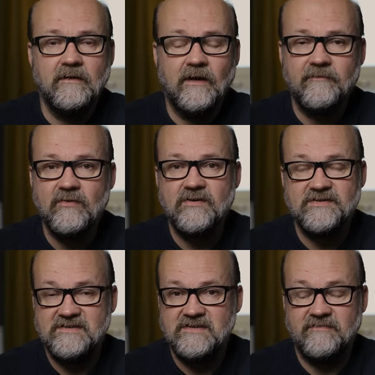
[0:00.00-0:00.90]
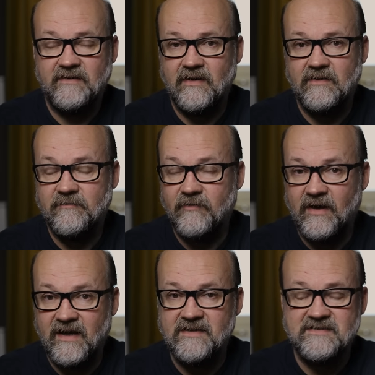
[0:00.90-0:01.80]
And of course, this is really good for
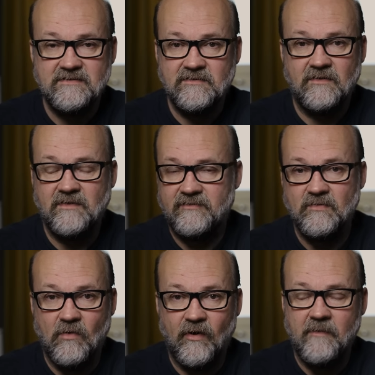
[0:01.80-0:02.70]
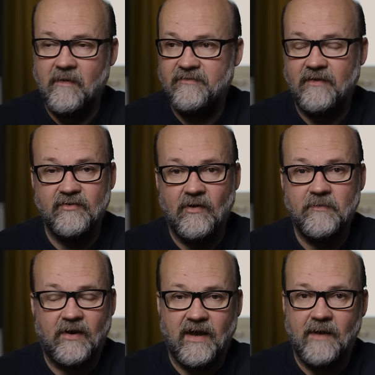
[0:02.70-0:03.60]
kids. You don't have to worry about they drop
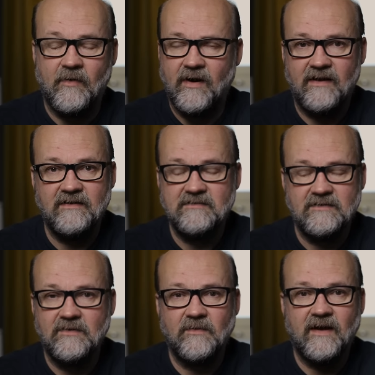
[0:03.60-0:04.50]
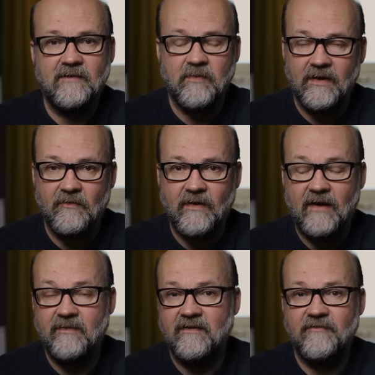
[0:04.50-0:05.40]
the camera and, you know, they can play
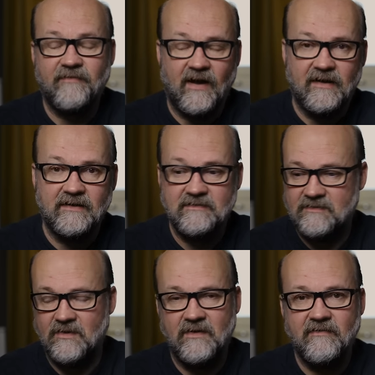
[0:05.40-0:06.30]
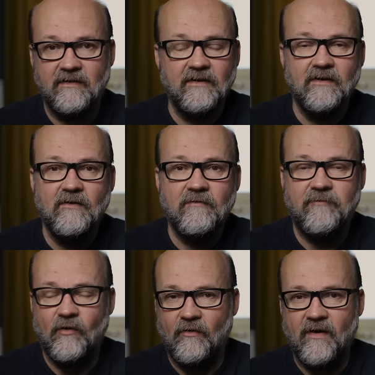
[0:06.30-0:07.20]
around and have fun and, you know, even
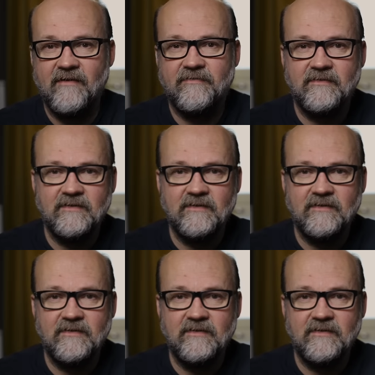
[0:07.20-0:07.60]
photograph